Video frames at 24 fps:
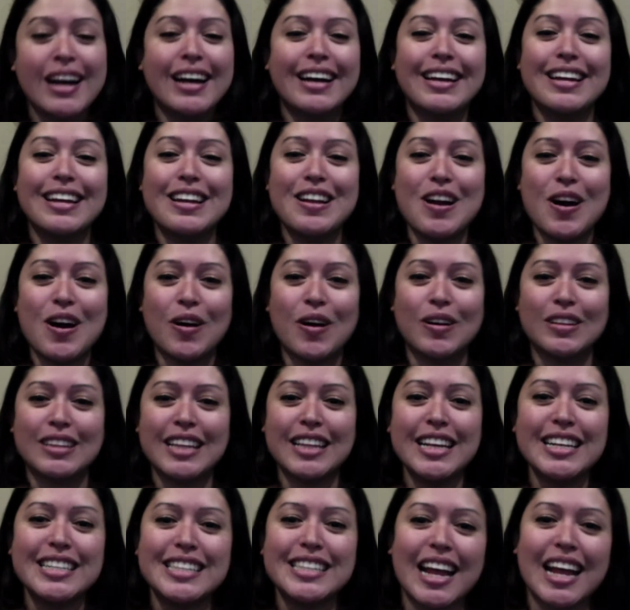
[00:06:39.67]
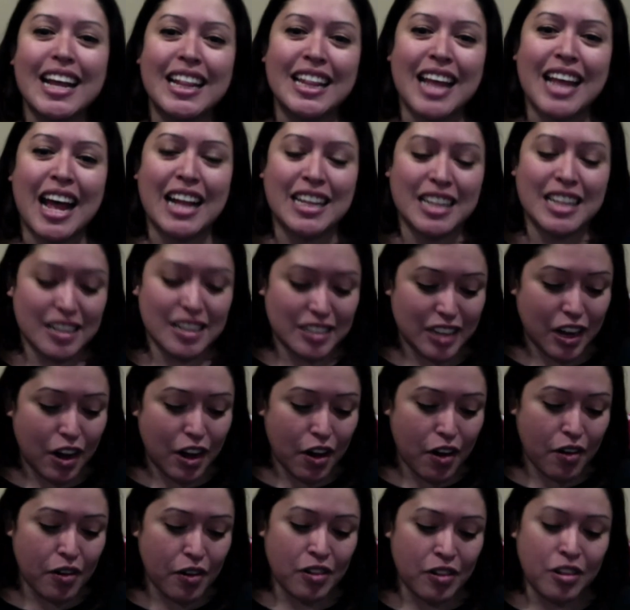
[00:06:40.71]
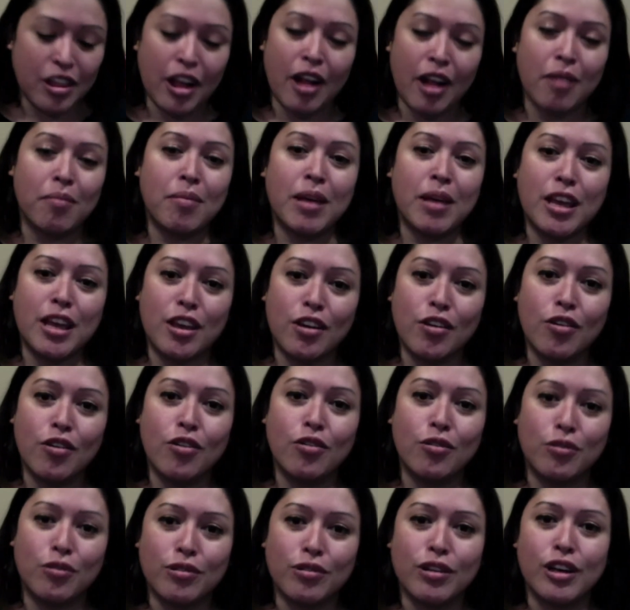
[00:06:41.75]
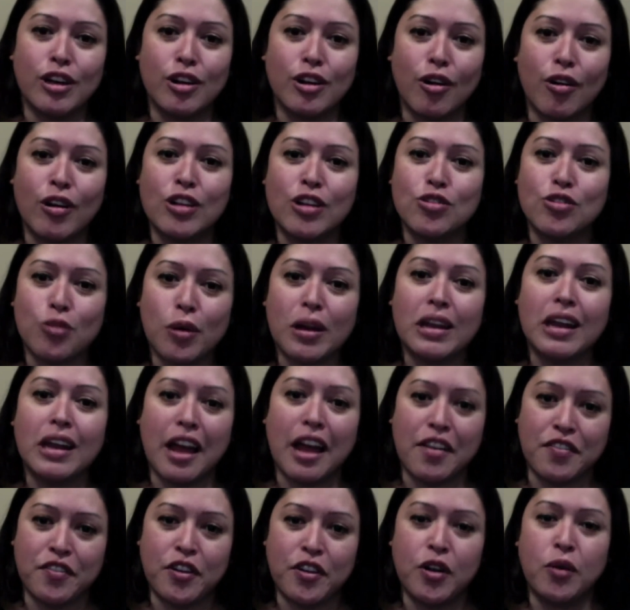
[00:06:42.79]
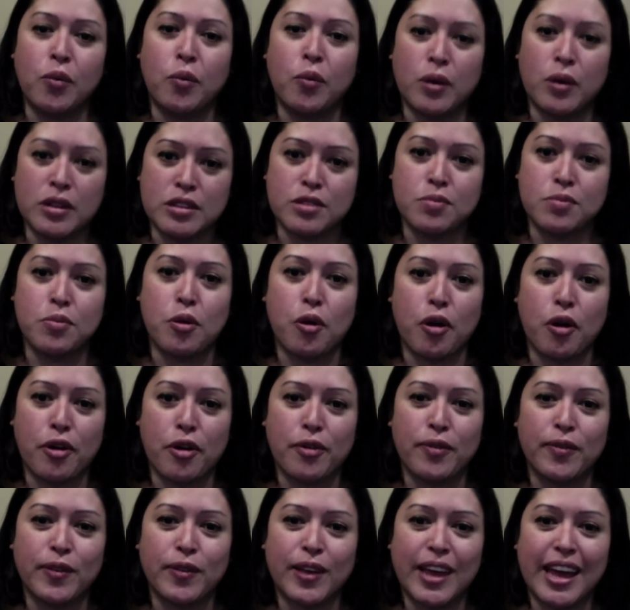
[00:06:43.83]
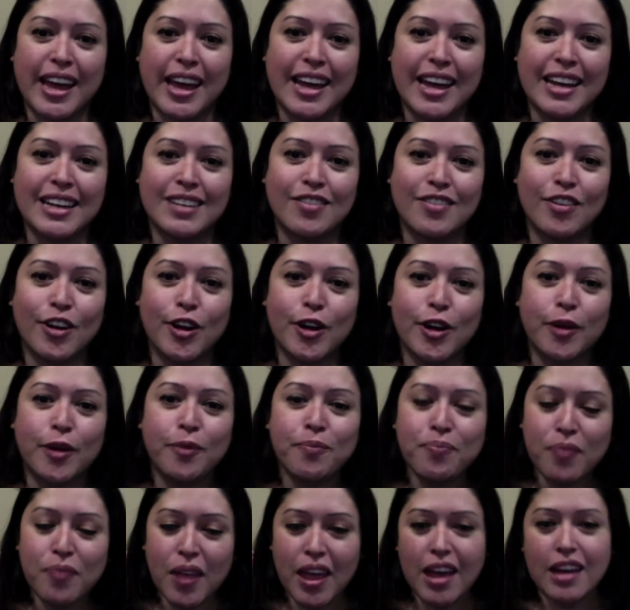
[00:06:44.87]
you know, things like that, things that are, that make you, you know, enjoy life once more. Okay, Virgo.